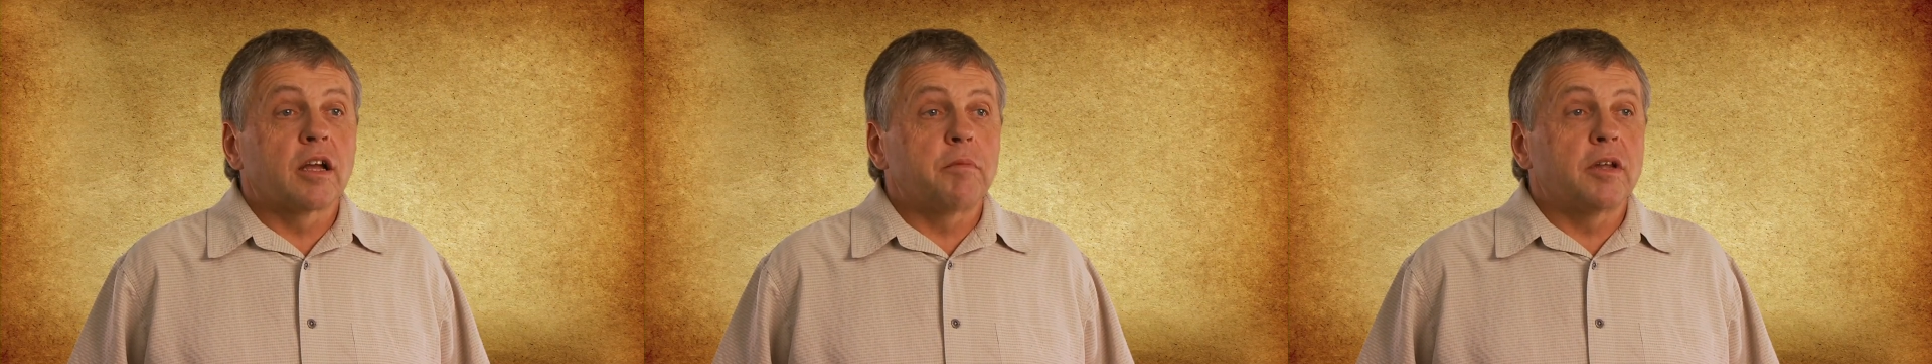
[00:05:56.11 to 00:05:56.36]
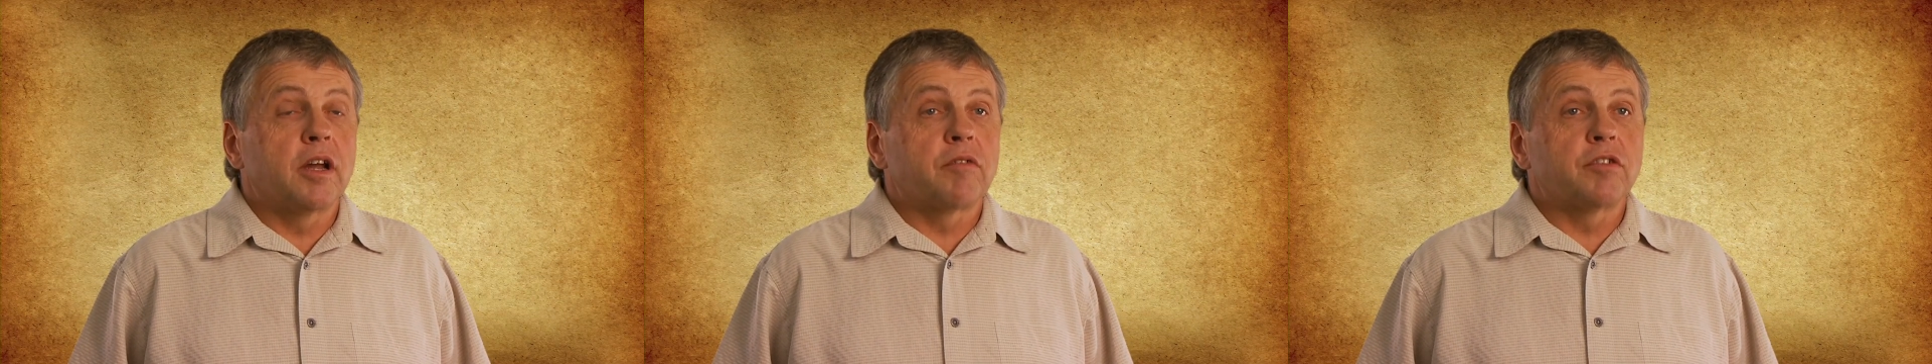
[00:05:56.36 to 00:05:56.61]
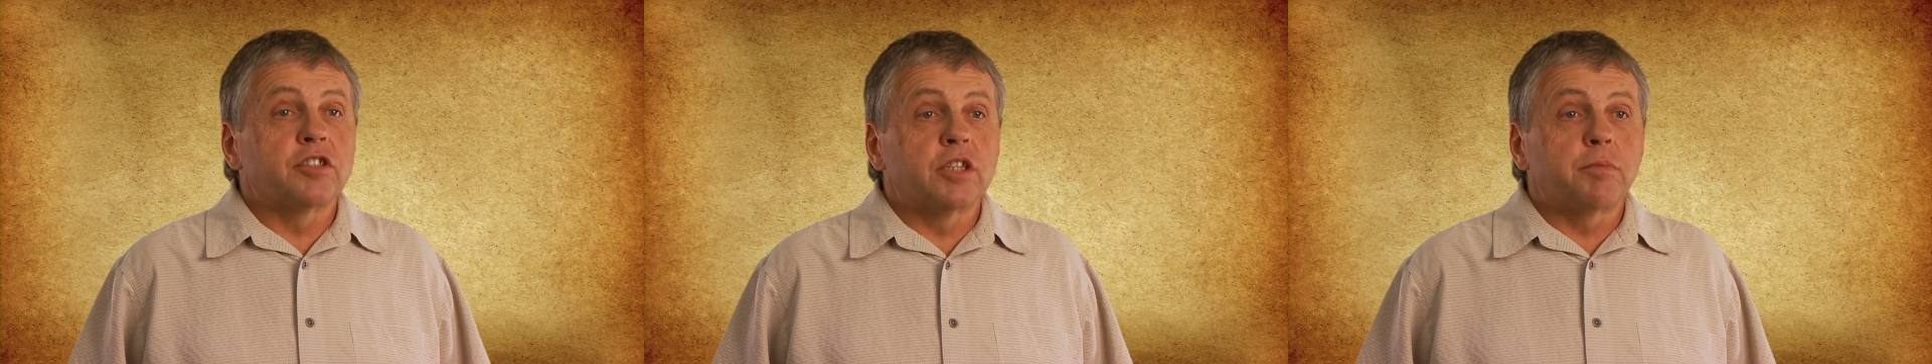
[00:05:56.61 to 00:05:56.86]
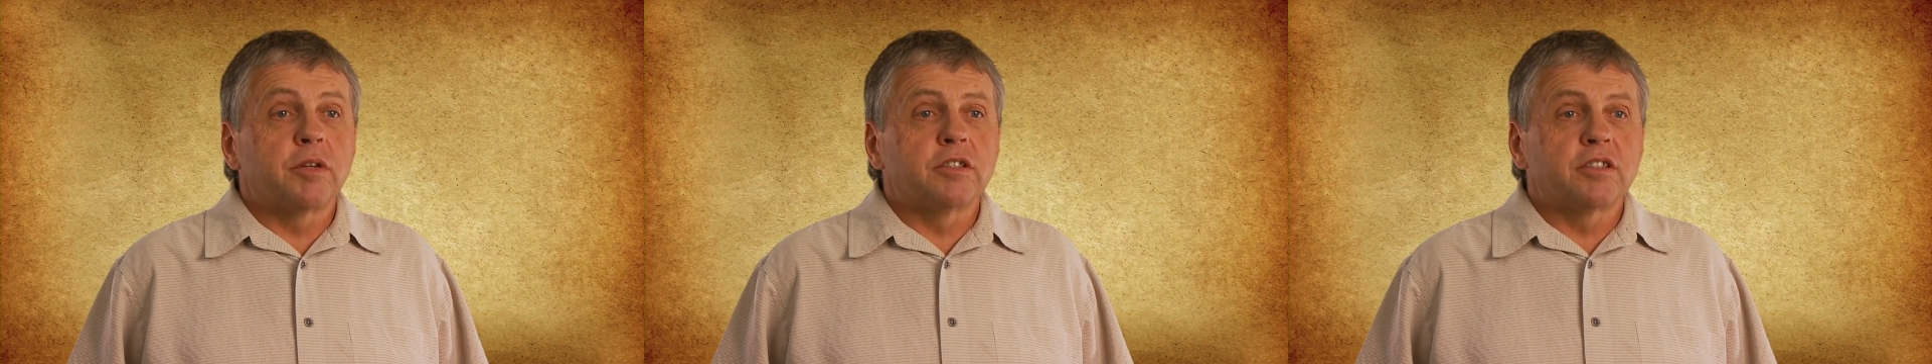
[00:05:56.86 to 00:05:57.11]
coming out from
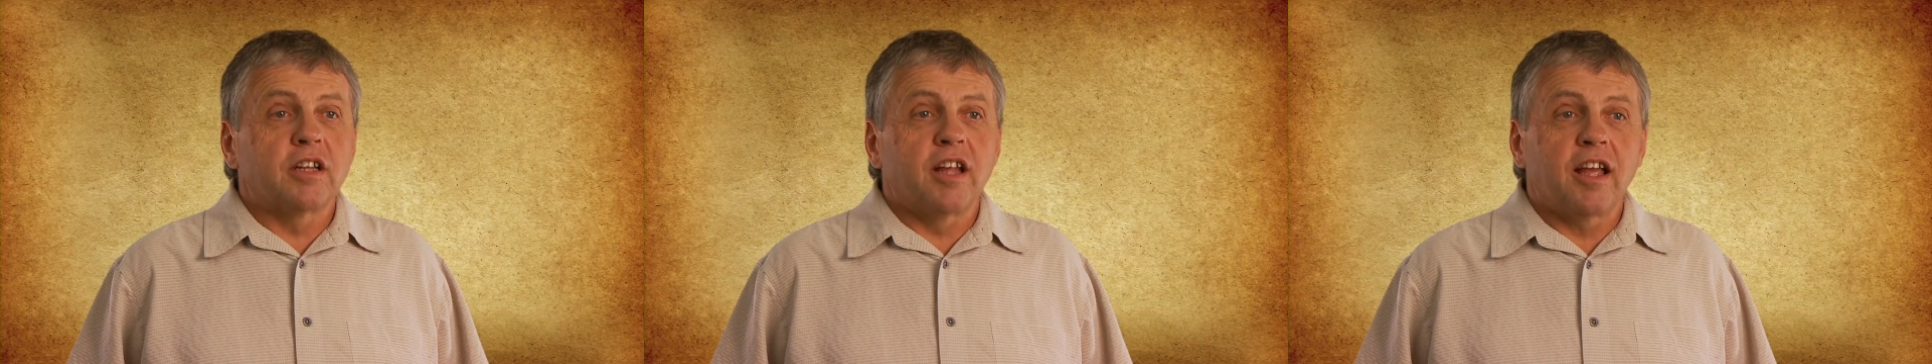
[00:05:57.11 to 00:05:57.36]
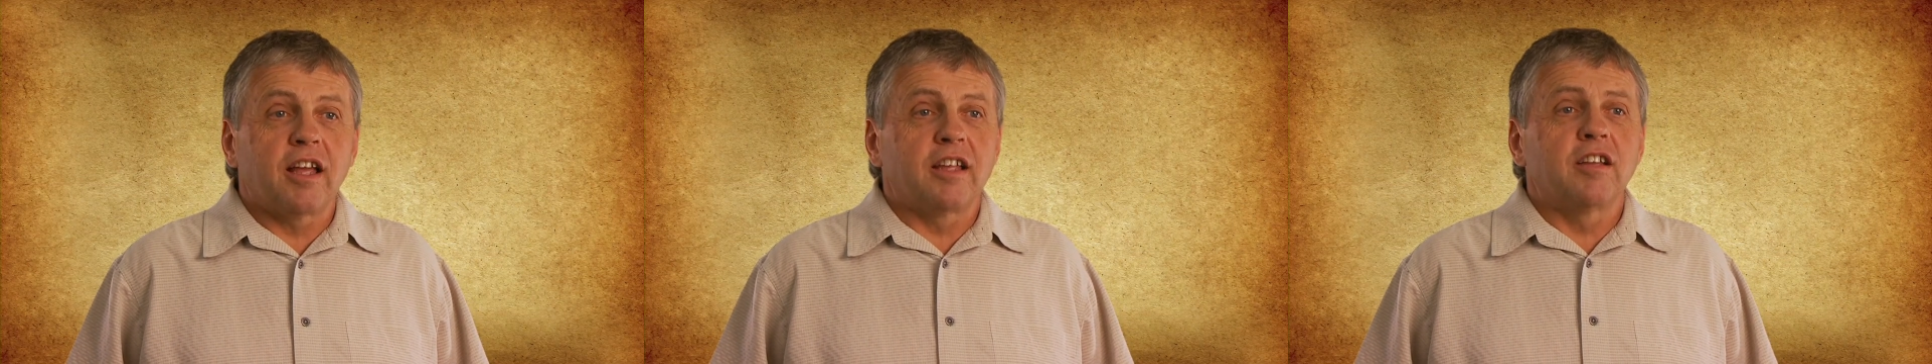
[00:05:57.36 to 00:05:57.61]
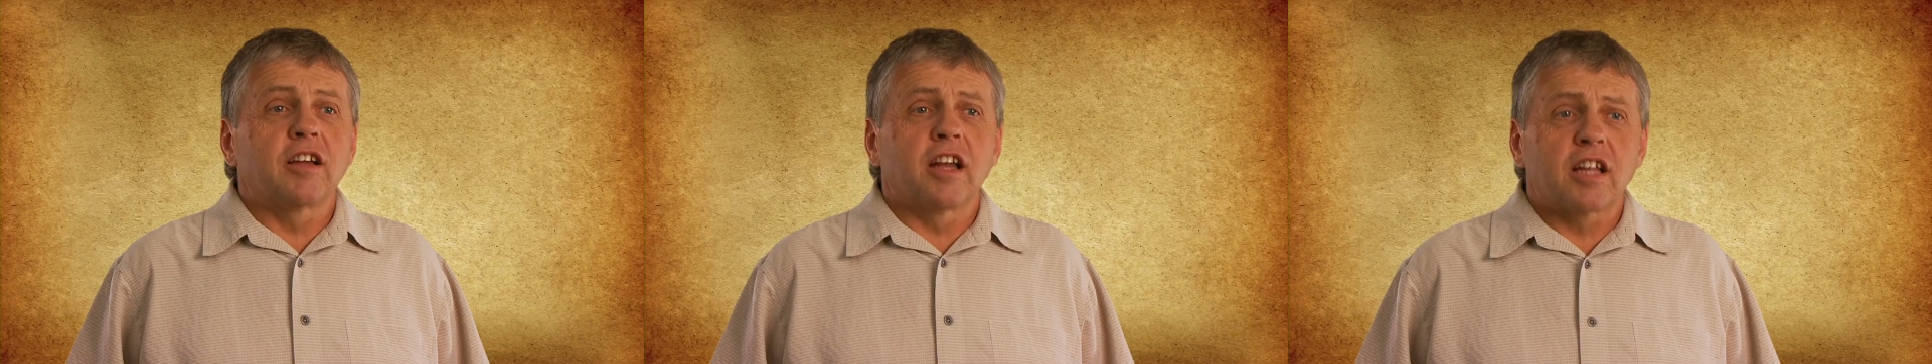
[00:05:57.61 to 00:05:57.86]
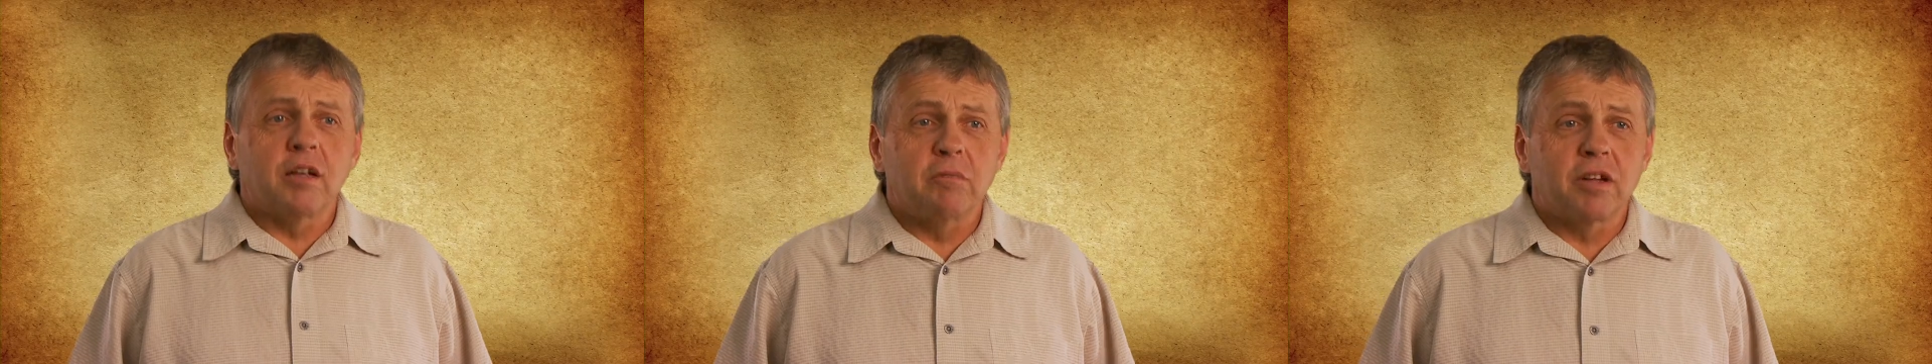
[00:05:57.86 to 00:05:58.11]
shipping said, "Hey, you
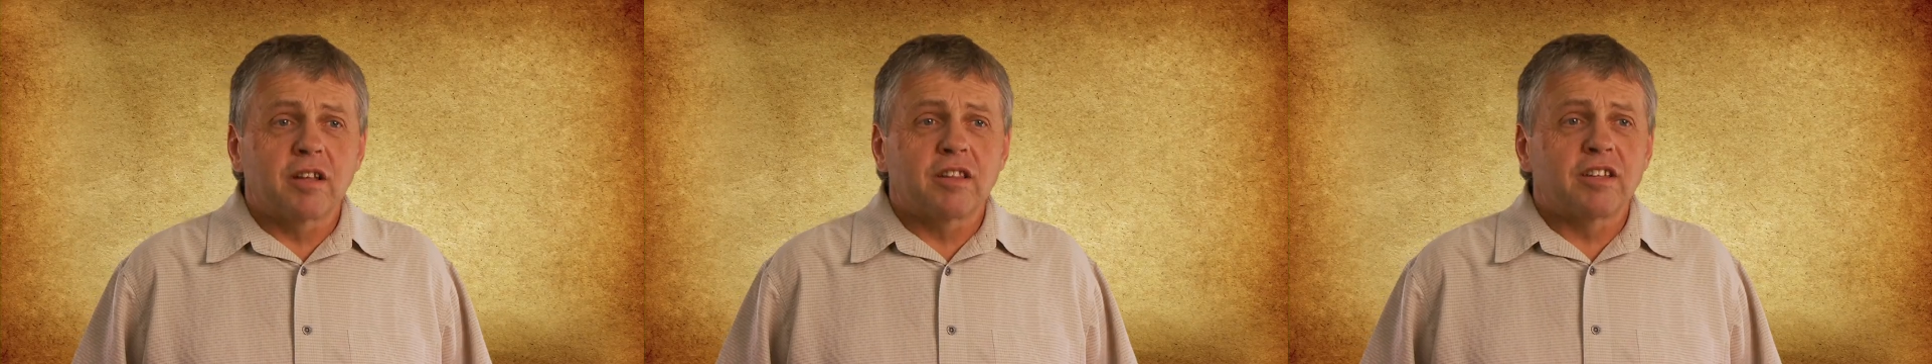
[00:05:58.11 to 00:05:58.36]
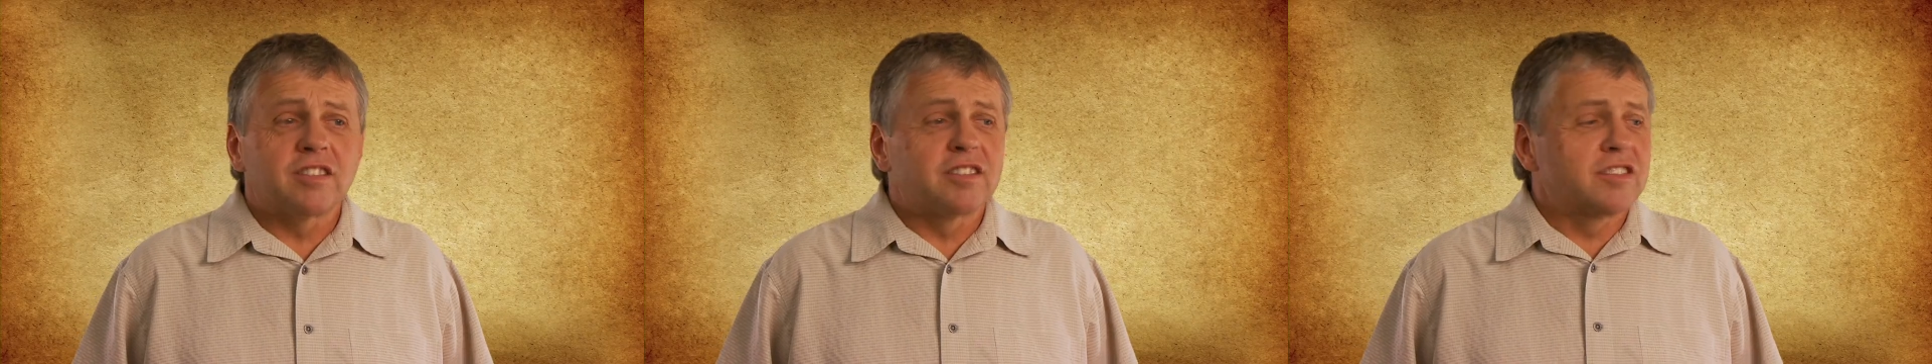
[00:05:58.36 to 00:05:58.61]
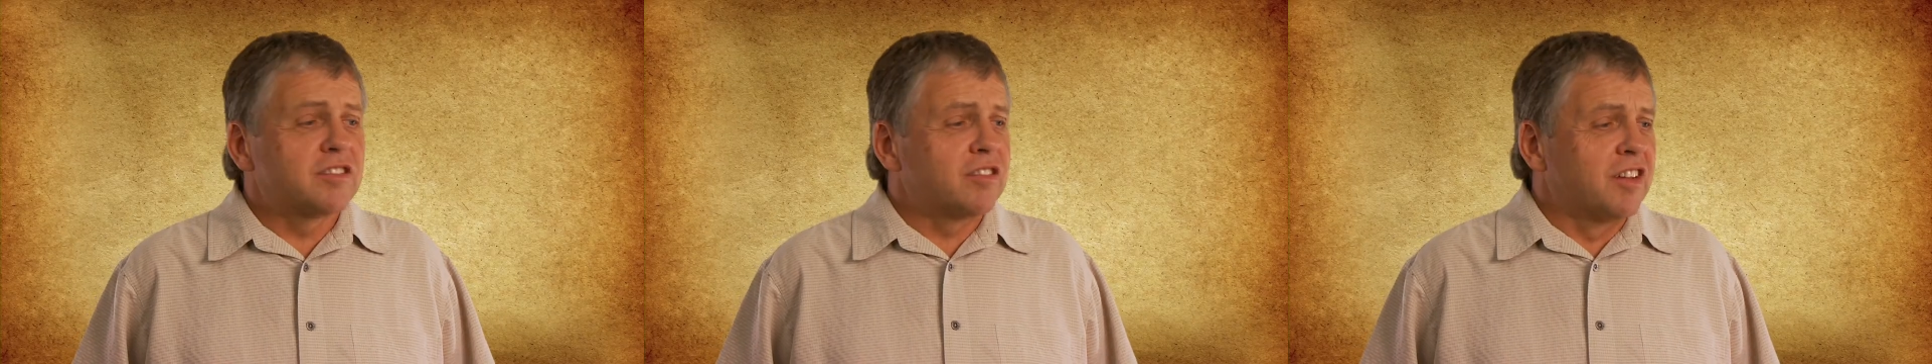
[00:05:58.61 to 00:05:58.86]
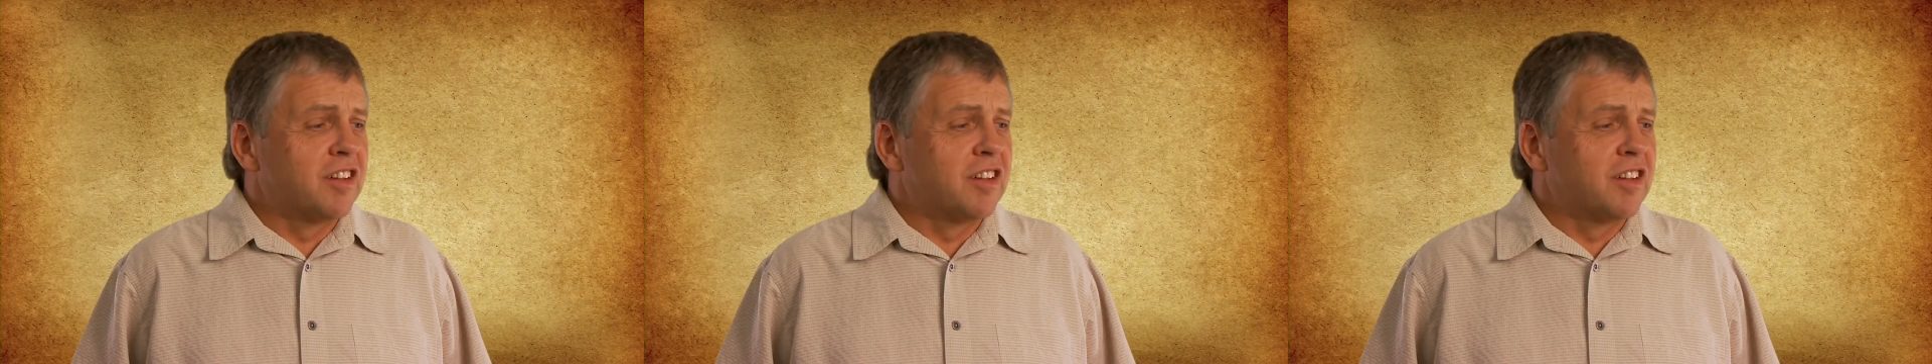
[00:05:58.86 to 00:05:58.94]
got to come look at this.